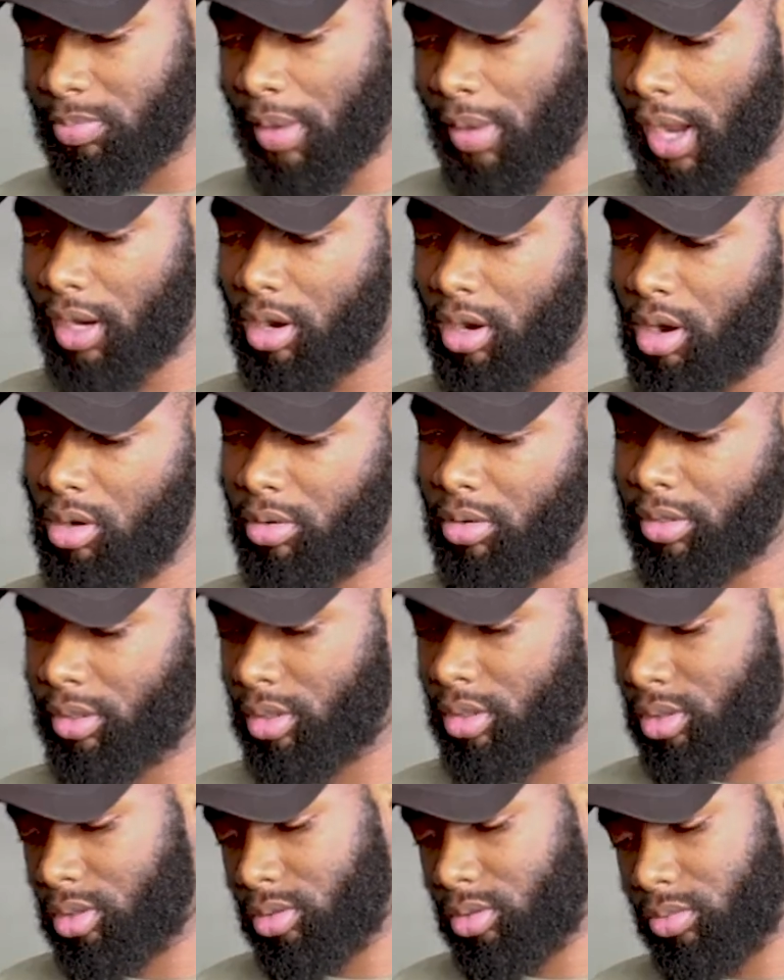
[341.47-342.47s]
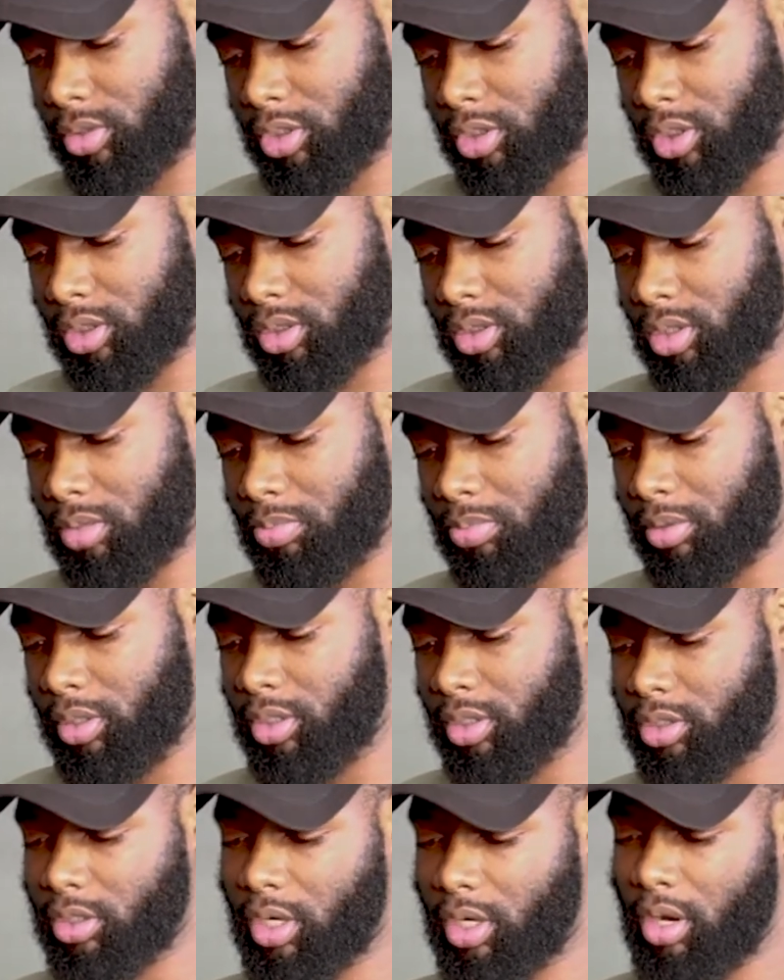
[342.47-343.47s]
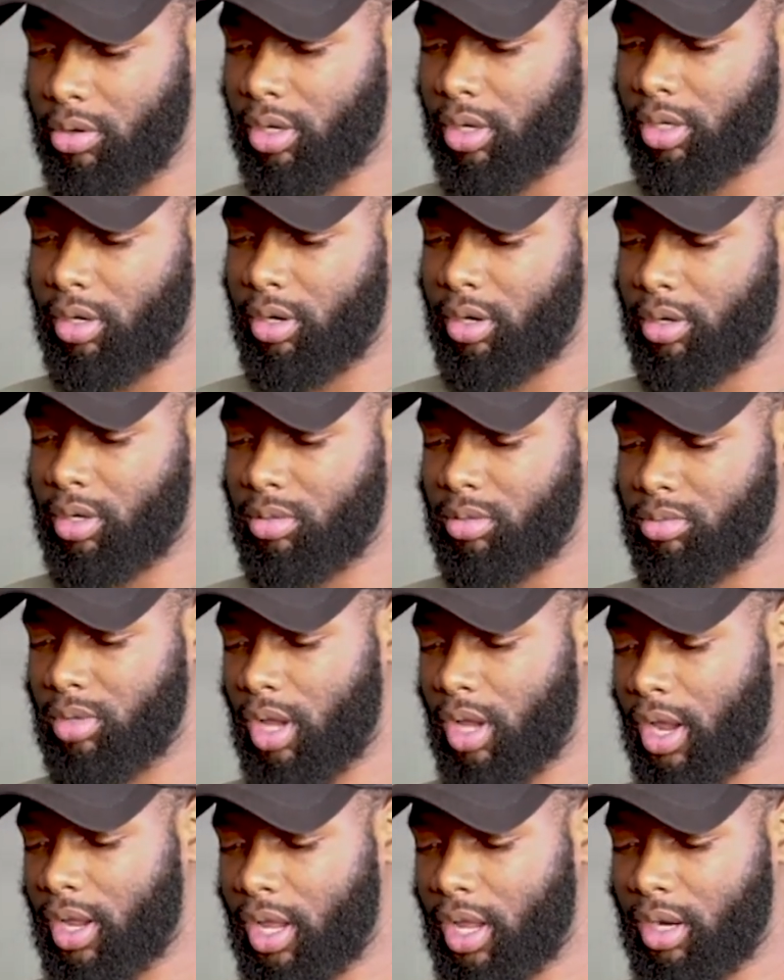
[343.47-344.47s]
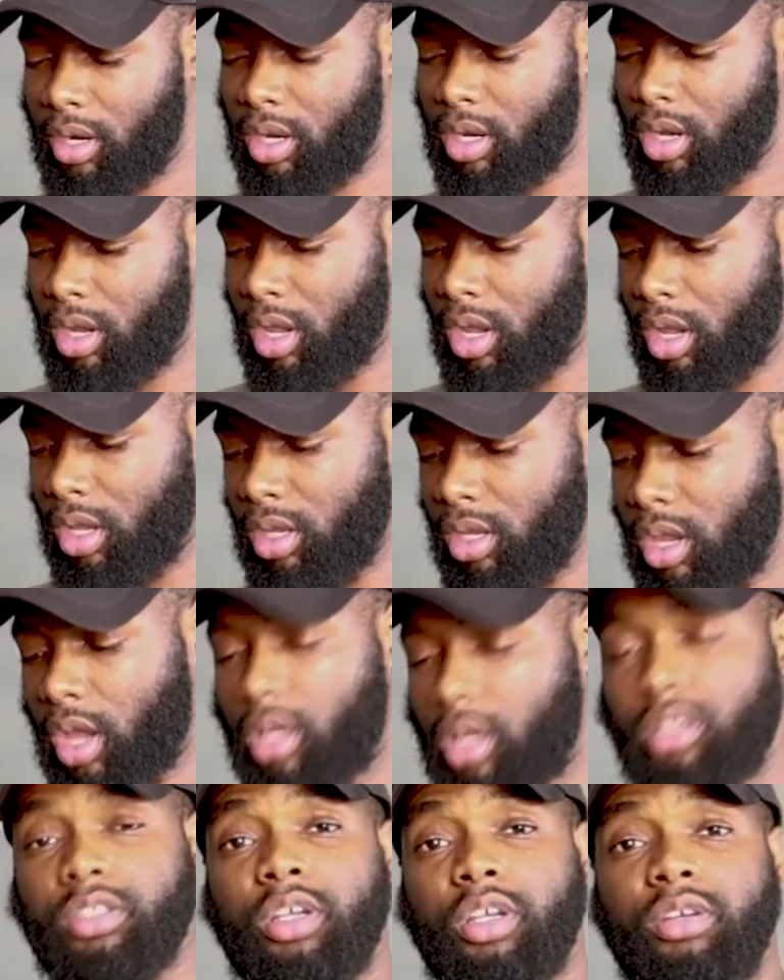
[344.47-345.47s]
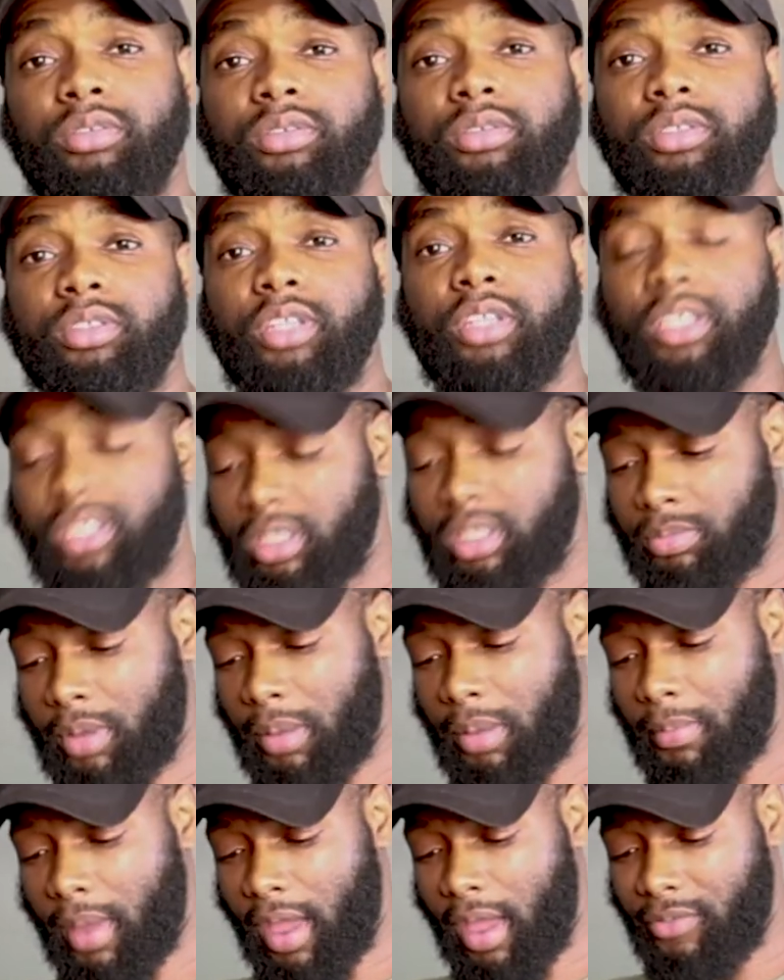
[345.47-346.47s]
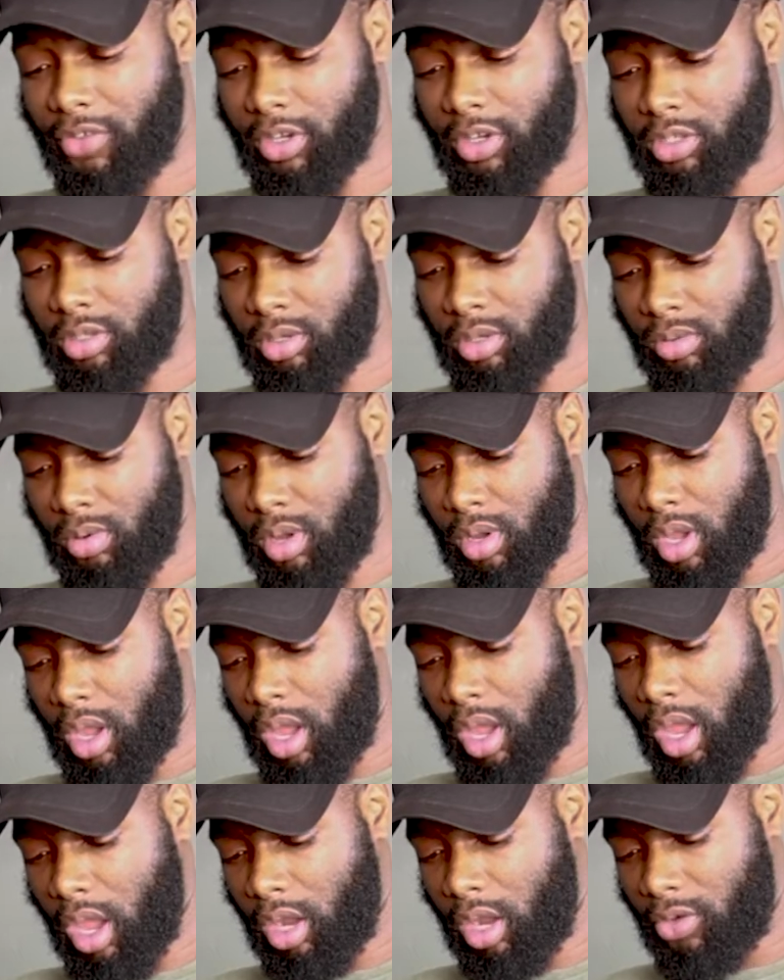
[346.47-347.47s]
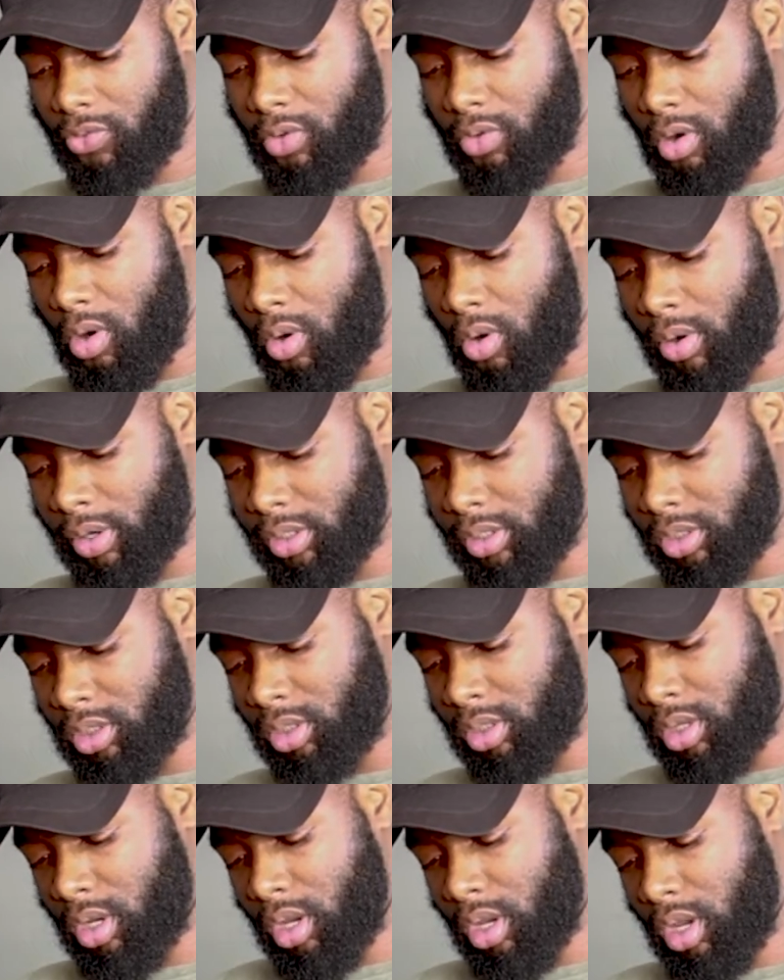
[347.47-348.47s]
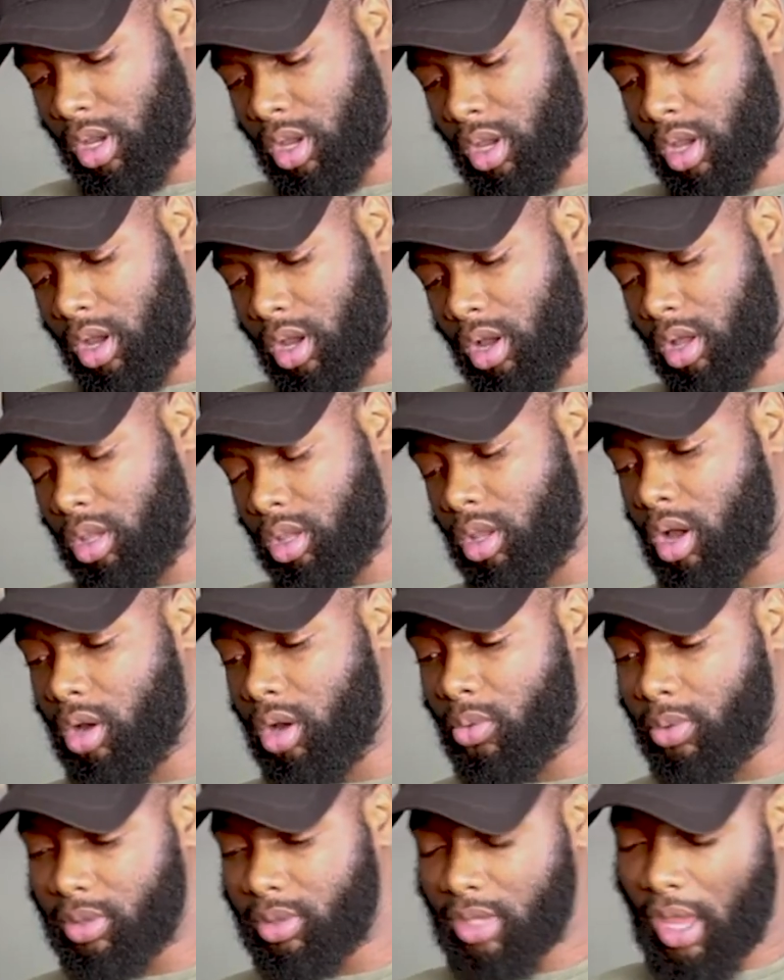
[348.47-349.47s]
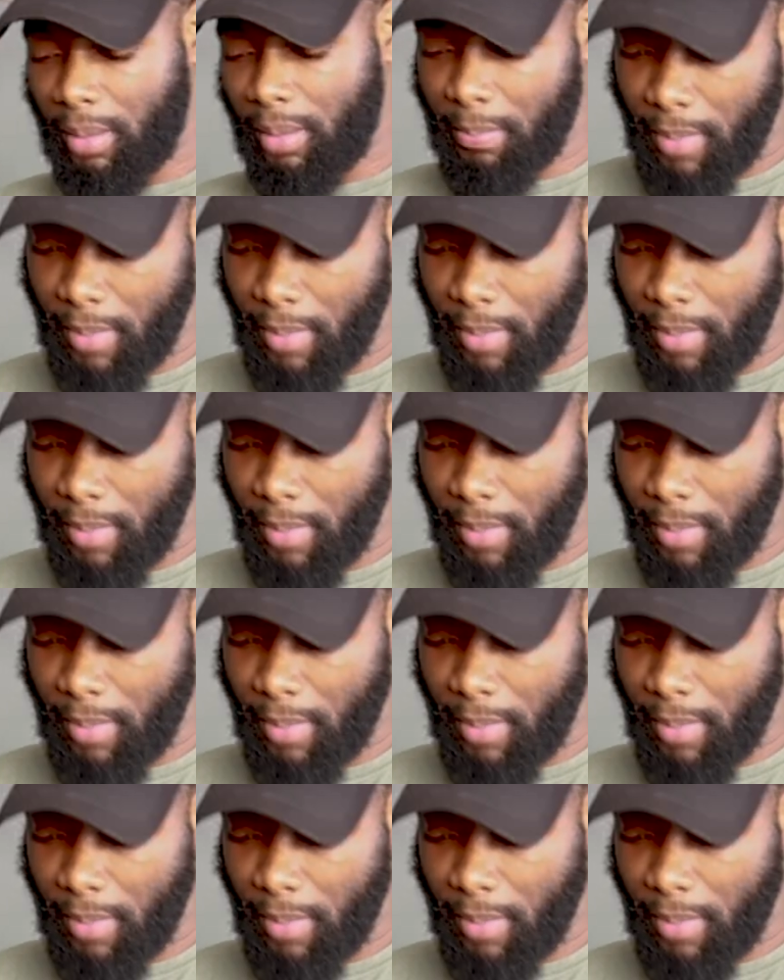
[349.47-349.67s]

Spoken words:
back on, which is completely short. Oh yeah, there we go. I got it. Yeah, so this is my Mavic 2. And of course, along with that